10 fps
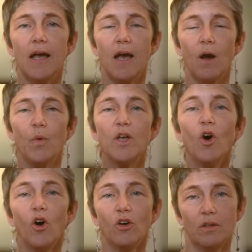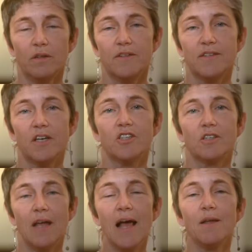And we call such
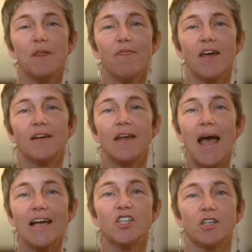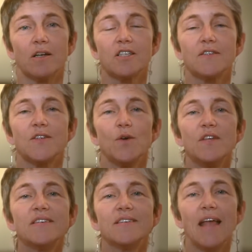an element then an adjunct. So
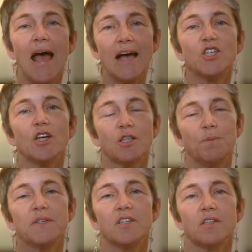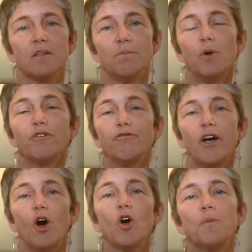this is an adjunct position. The
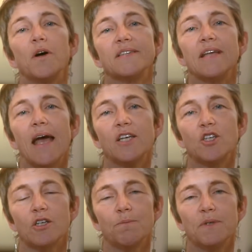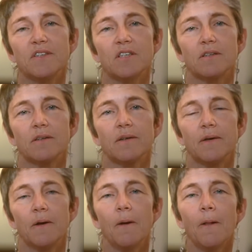modifier occupies an adjunct position.
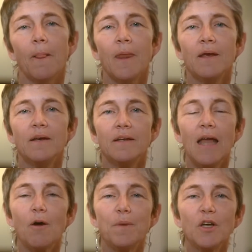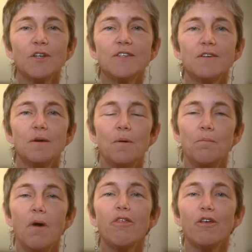Now, because the
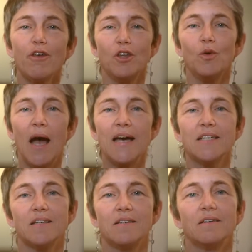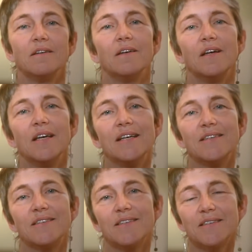mother that you added
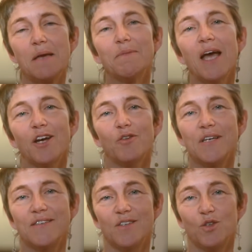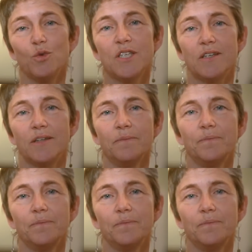is the same category as the daughter,